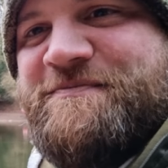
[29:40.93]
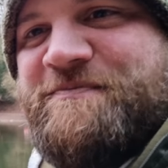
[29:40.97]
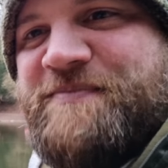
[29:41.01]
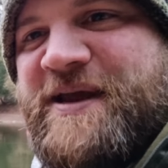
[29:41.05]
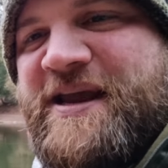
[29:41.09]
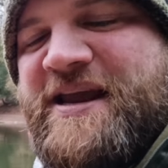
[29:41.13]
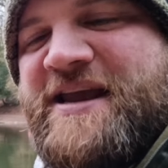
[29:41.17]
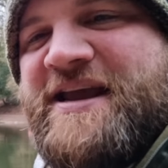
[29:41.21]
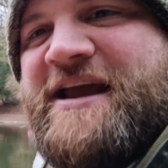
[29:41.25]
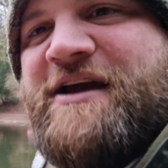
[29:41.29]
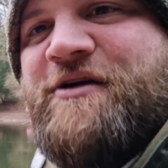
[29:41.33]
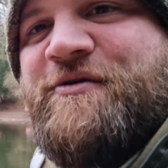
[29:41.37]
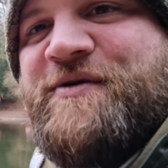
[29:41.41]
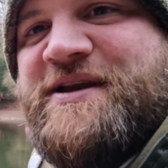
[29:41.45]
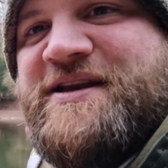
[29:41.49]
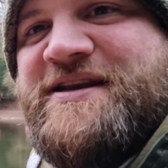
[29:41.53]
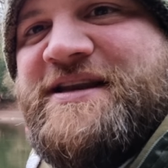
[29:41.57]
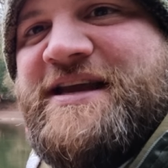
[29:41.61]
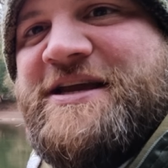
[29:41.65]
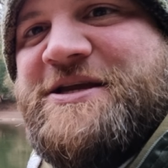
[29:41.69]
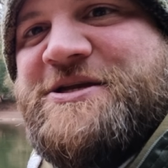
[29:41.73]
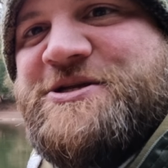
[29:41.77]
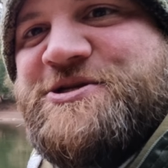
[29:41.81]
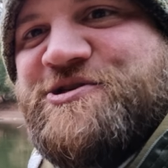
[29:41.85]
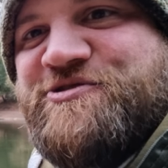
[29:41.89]
and being out in
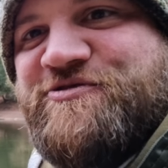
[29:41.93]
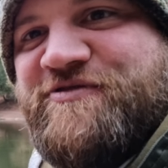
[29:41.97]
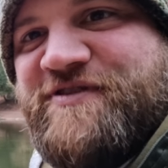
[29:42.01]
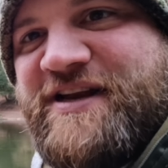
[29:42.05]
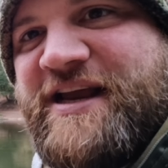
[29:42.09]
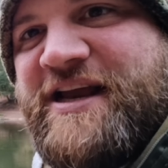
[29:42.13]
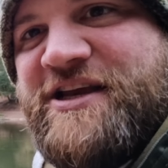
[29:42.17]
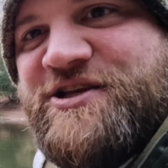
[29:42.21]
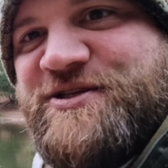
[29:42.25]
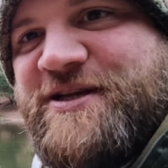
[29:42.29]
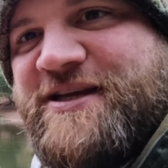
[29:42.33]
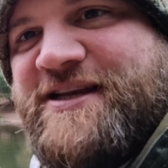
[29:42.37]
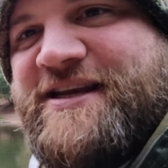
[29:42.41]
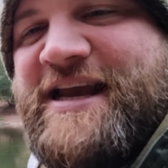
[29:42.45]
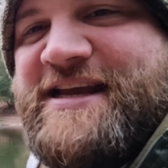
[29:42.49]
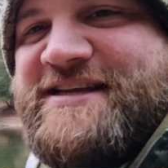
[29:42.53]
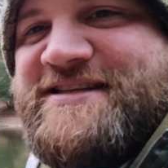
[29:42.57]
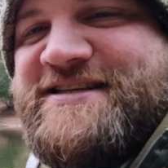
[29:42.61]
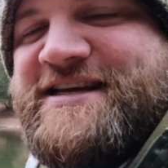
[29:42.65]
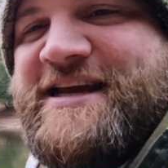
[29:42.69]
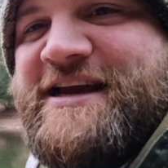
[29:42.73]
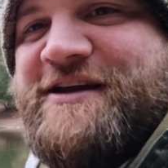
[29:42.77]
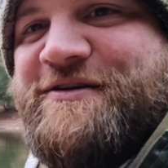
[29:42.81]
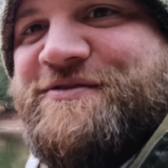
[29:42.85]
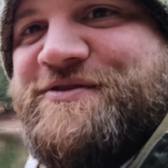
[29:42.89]
nature and actually
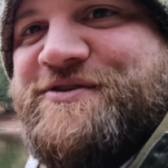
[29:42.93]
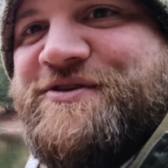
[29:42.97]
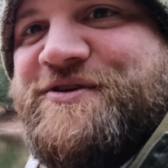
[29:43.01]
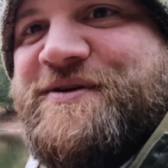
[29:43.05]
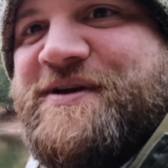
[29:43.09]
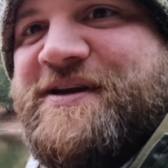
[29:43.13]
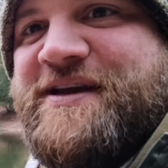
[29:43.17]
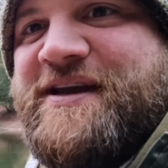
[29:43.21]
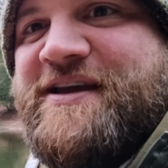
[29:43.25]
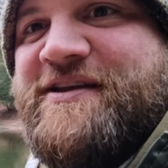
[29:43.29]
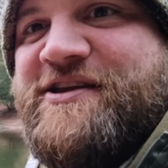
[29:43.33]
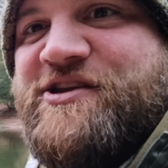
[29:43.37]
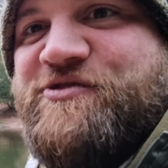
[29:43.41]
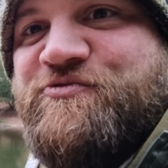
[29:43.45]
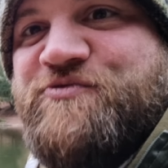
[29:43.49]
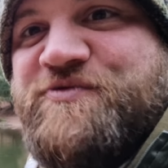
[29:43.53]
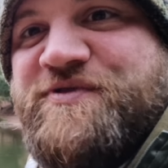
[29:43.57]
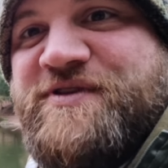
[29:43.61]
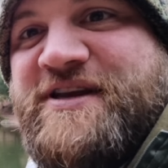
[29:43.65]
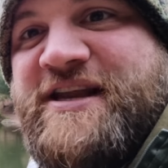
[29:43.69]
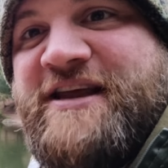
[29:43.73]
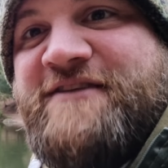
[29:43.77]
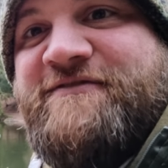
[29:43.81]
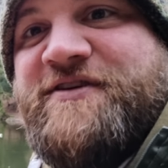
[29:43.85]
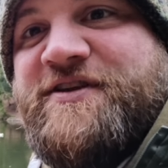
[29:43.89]
getting out and doing it, you will
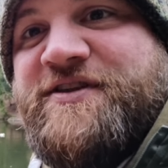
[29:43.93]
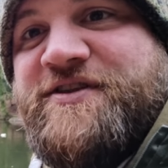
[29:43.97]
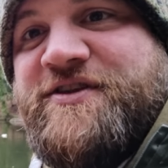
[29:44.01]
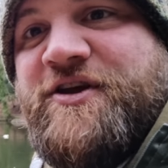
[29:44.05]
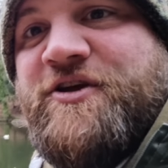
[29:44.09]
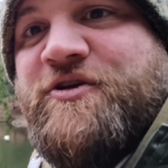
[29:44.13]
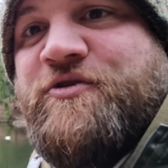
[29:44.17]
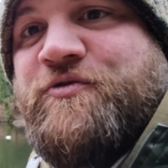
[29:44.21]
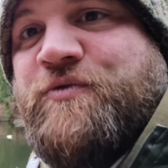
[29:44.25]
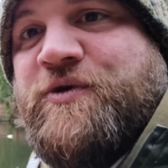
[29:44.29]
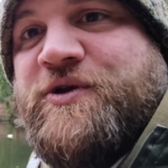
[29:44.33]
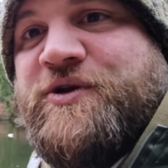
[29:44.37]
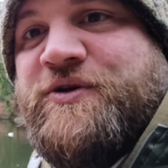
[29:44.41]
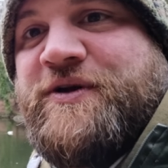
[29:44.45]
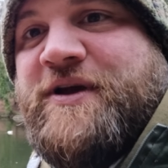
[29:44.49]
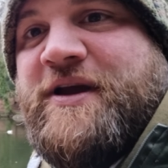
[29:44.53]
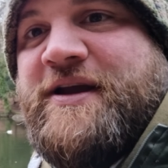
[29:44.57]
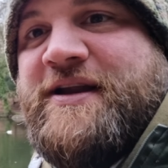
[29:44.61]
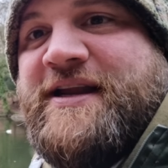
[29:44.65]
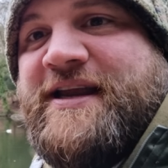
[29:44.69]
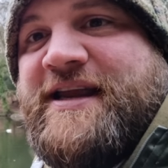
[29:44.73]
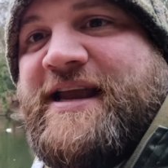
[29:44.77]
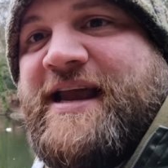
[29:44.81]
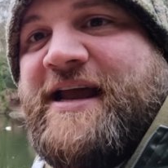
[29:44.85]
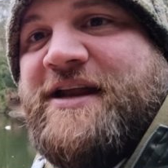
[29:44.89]
never know what you're
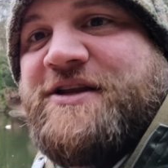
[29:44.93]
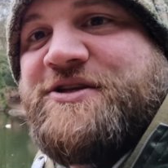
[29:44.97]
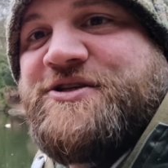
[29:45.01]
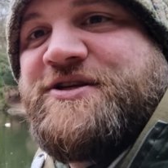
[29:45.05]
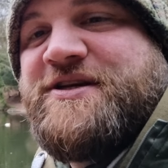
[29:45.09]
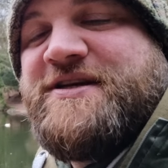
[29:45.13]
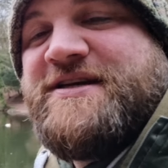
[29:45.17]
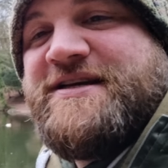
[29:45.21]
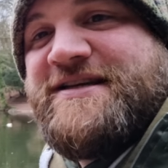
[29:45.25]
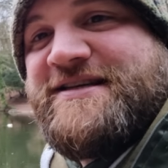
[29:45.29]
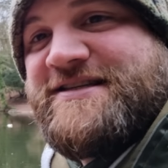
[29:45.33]
going to catch.